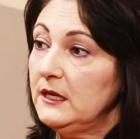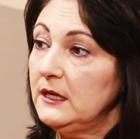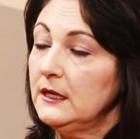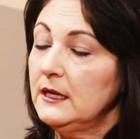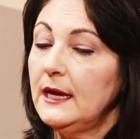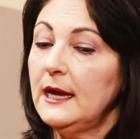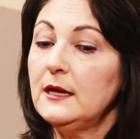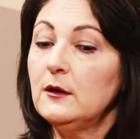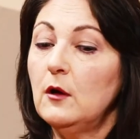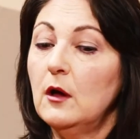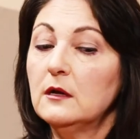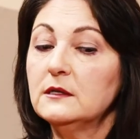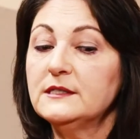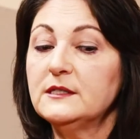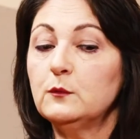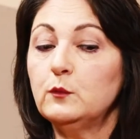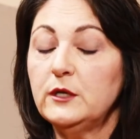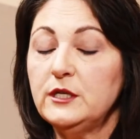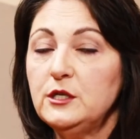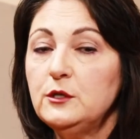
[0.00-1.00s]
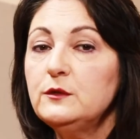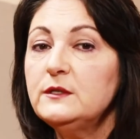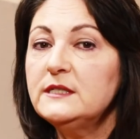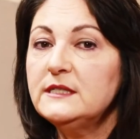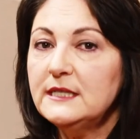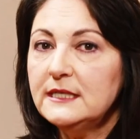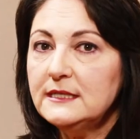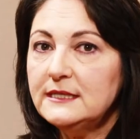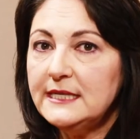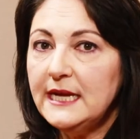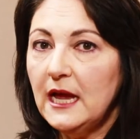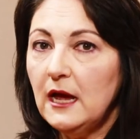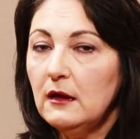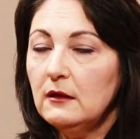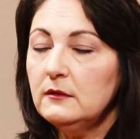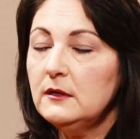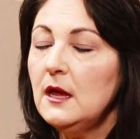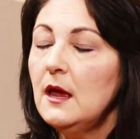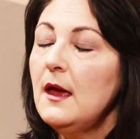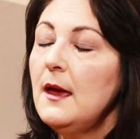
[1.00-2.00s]
big and also when you sit
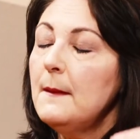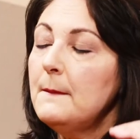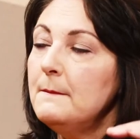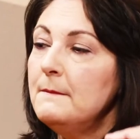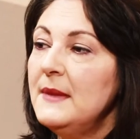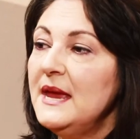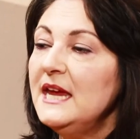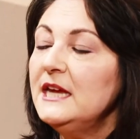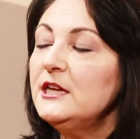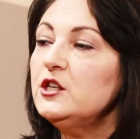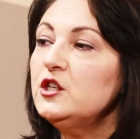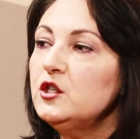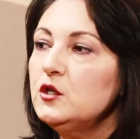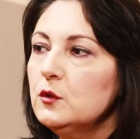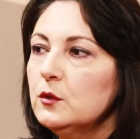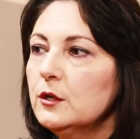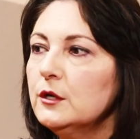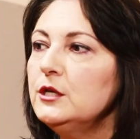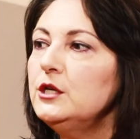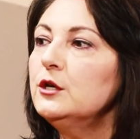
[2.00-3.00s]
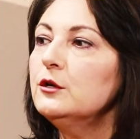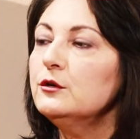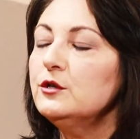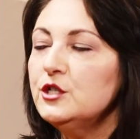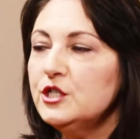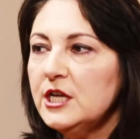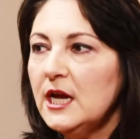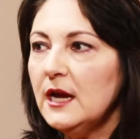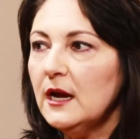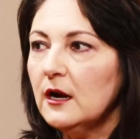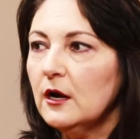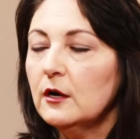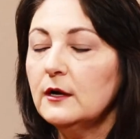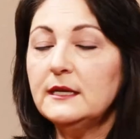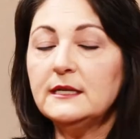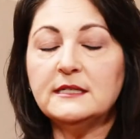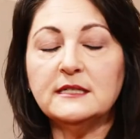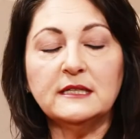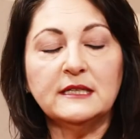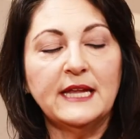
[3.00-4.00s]
down make sure your
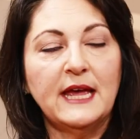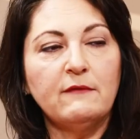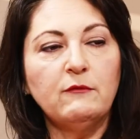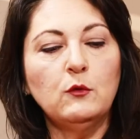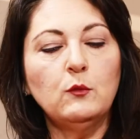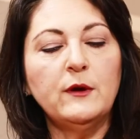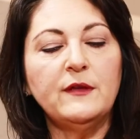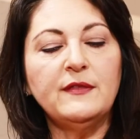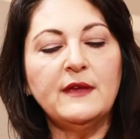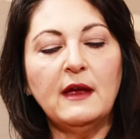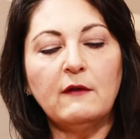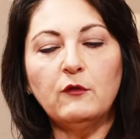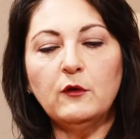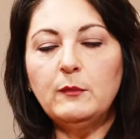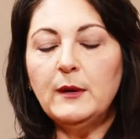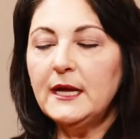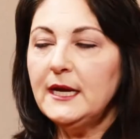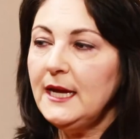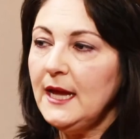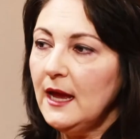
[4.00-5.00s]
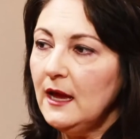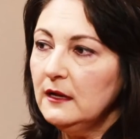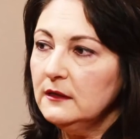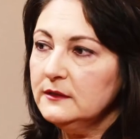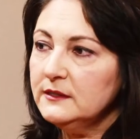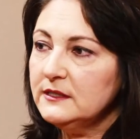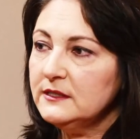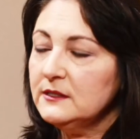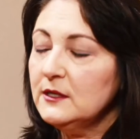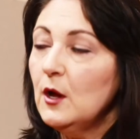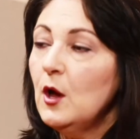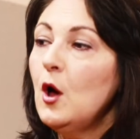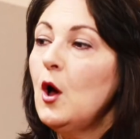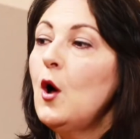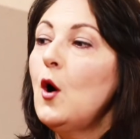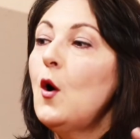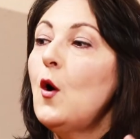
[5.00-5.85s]
chair is level with everybody else oh, good